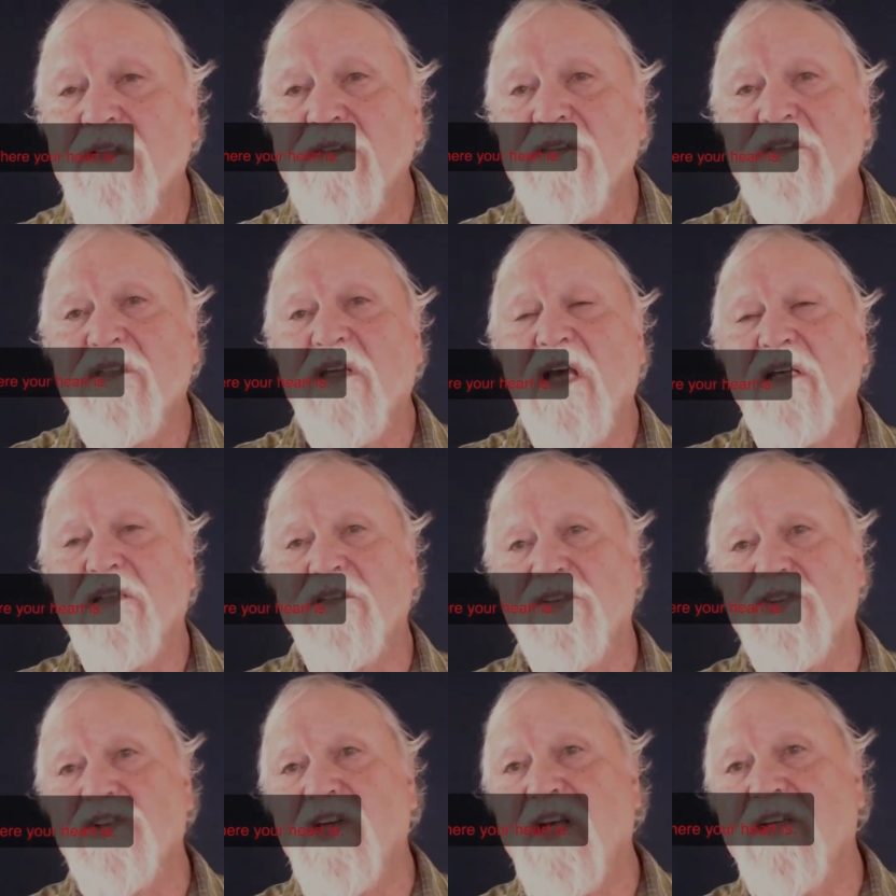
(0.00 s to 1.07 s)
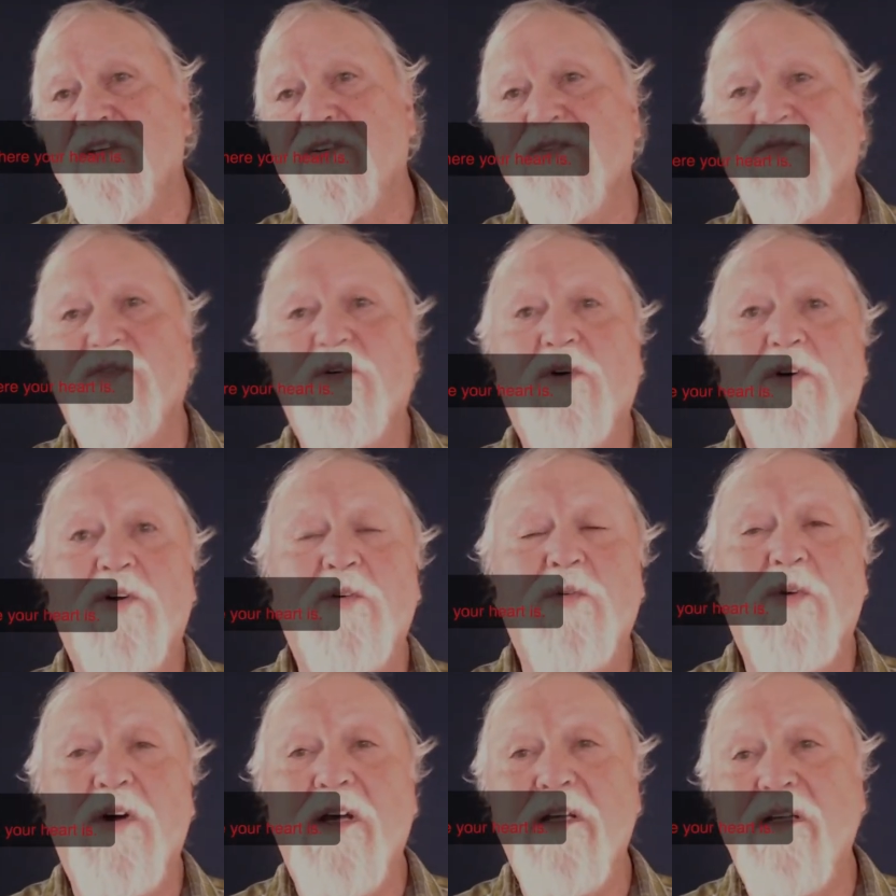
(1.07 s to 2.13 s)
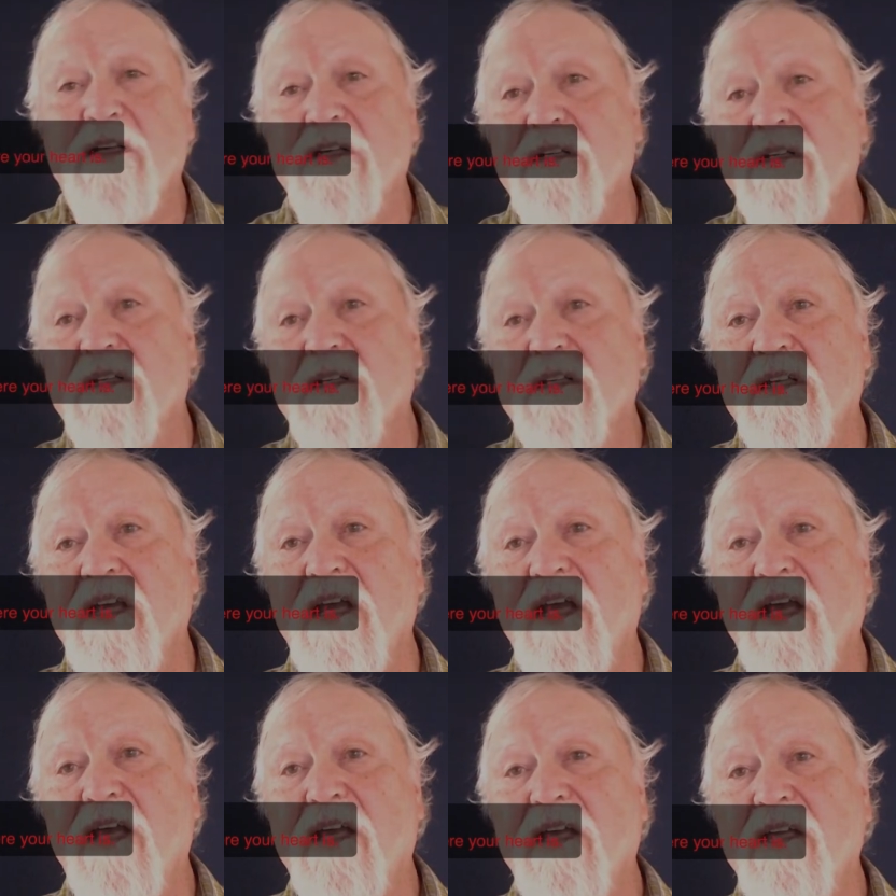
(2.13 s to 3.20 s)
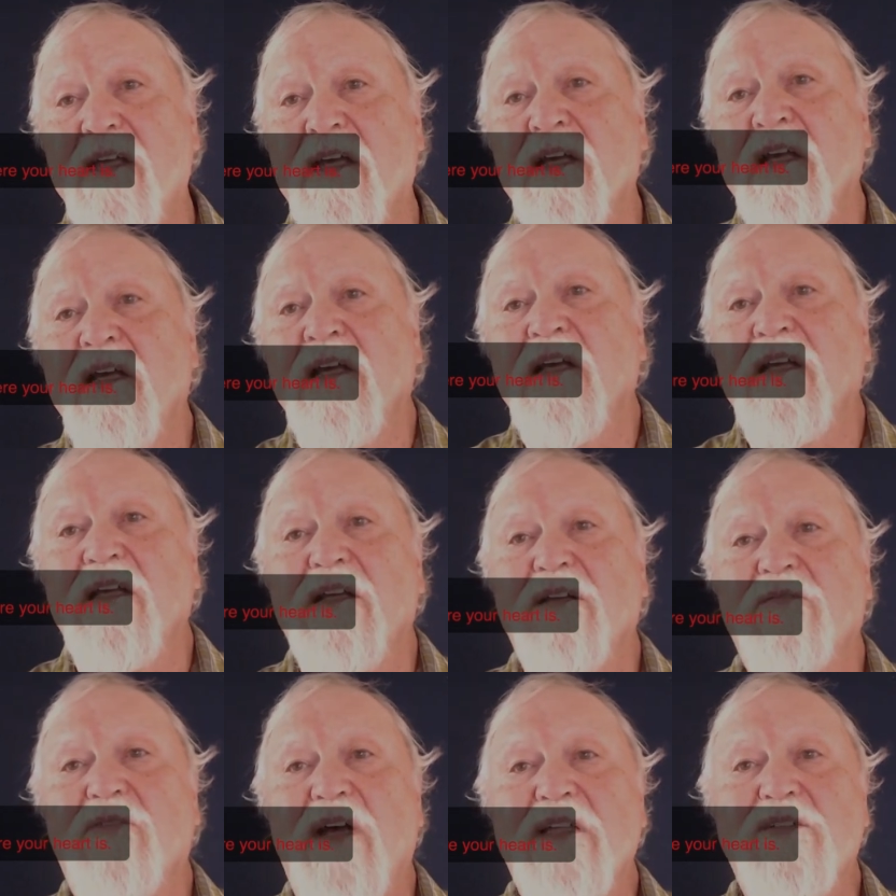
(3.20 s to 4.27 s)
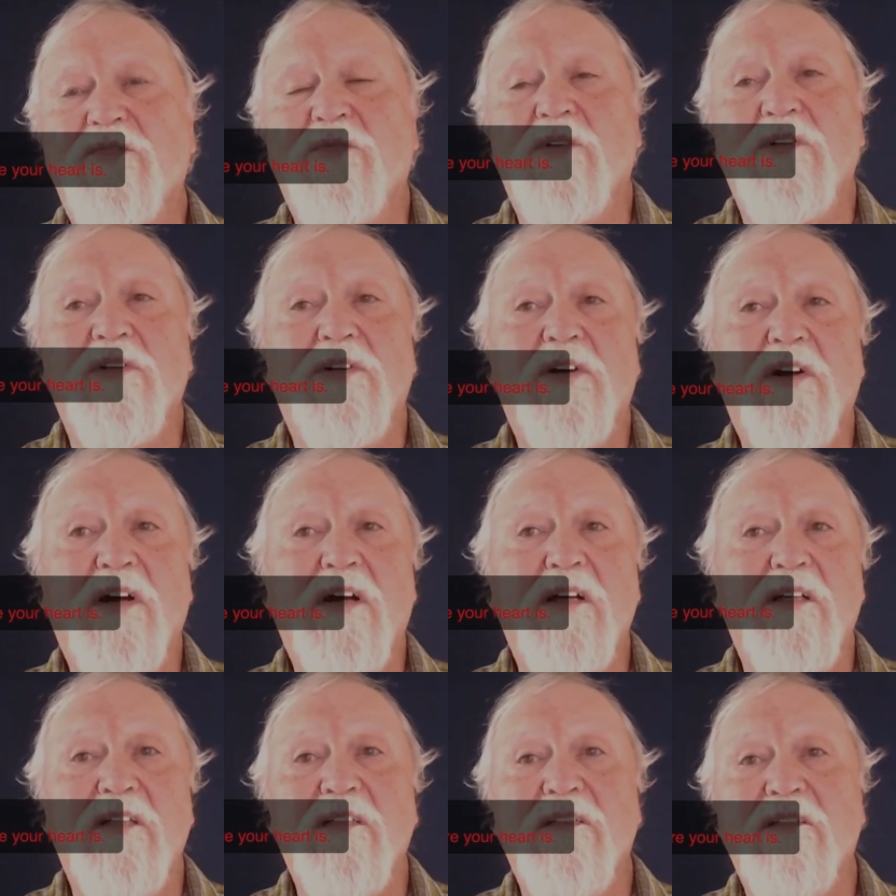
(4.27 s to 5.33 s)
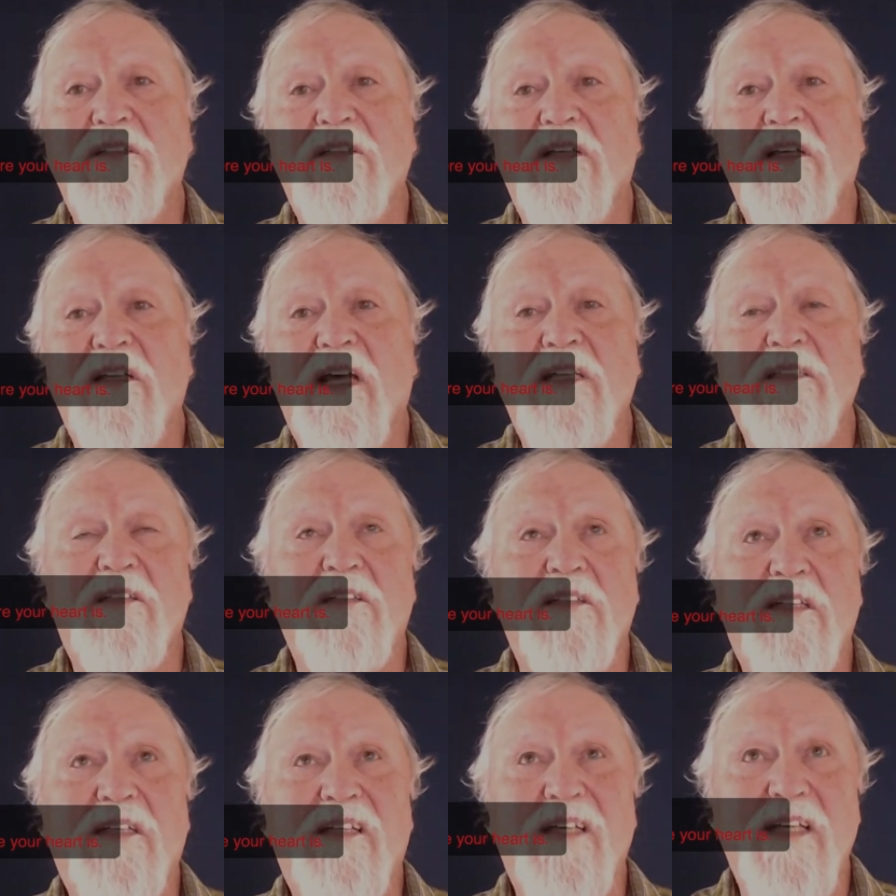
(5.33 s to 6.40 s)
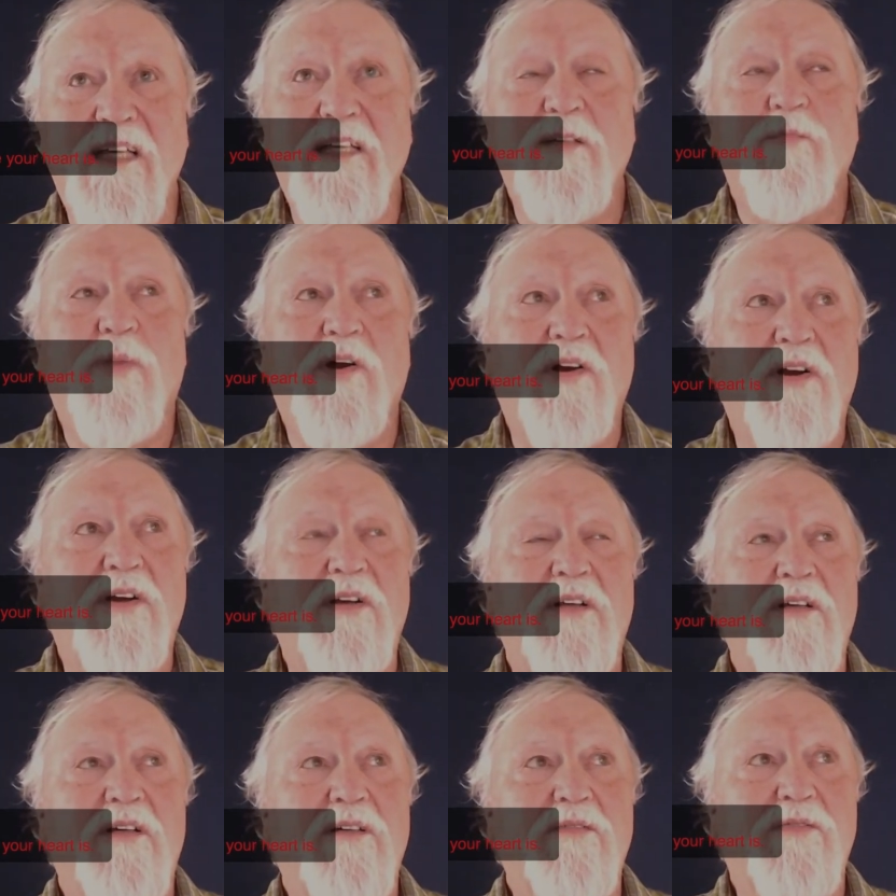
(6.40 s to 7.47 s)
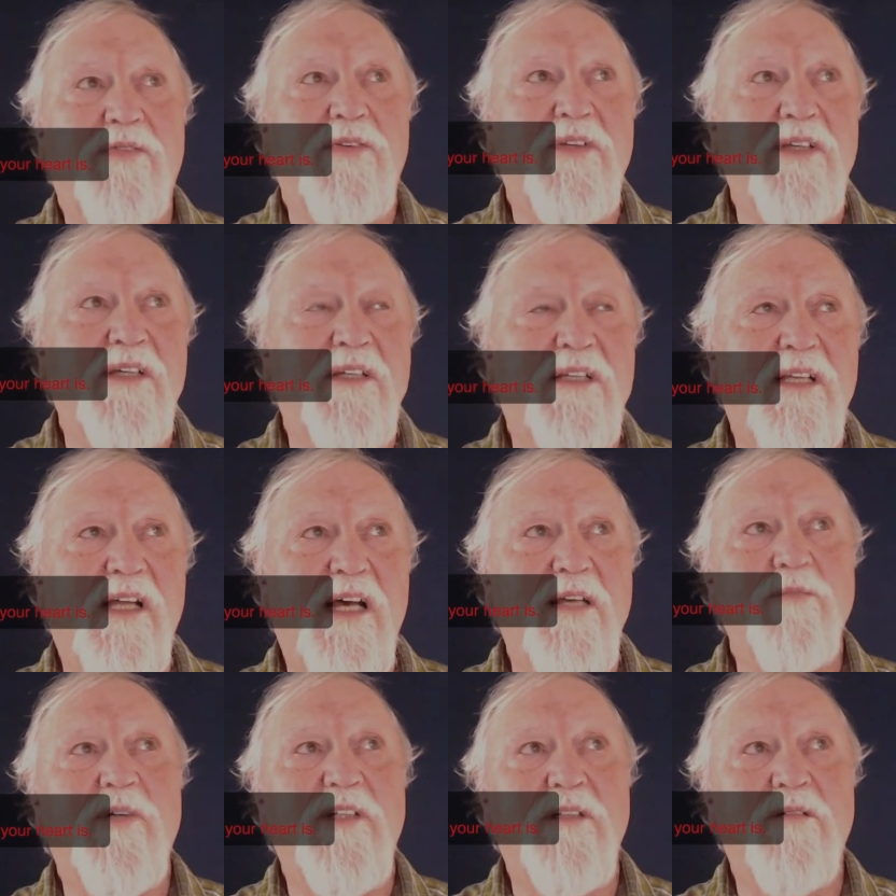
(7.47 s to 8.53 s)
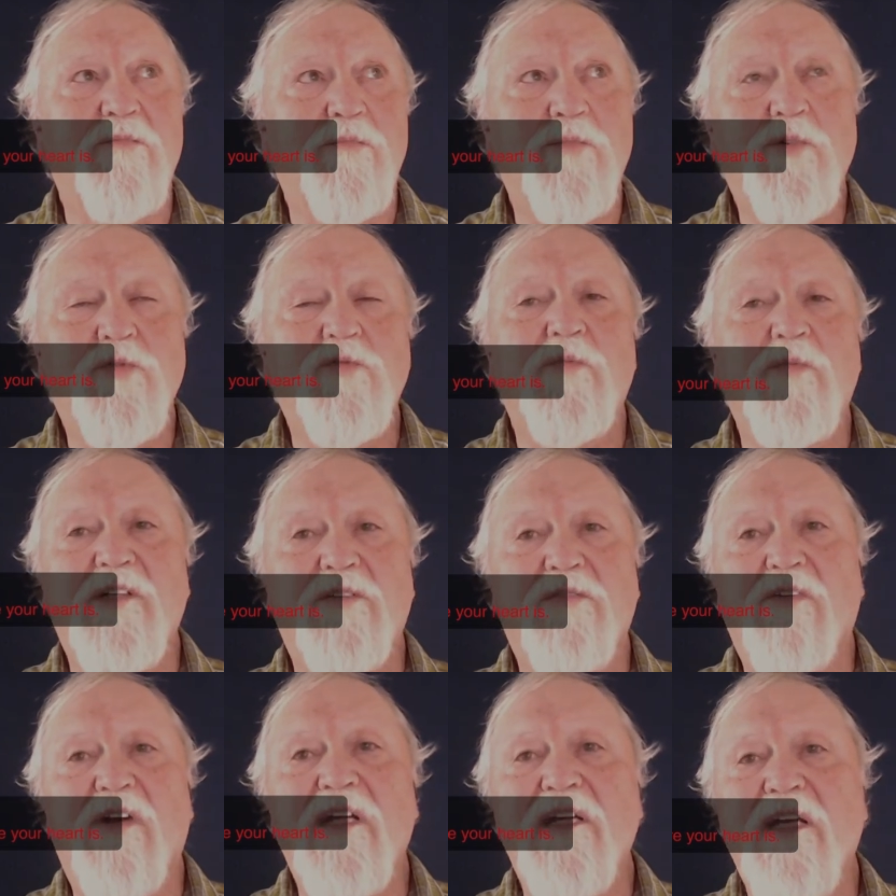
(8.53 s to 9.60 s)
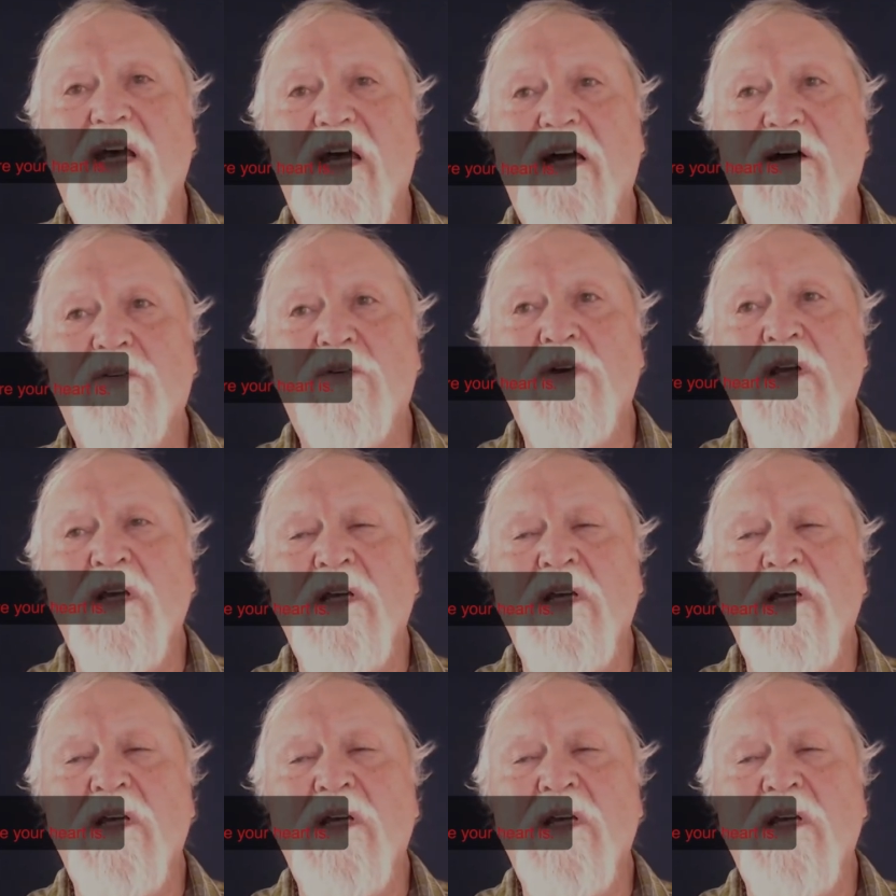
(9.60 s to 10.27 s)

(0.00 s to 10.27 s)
says check your 401k, invest where your heart is, and that's a key part of the climate movement right now,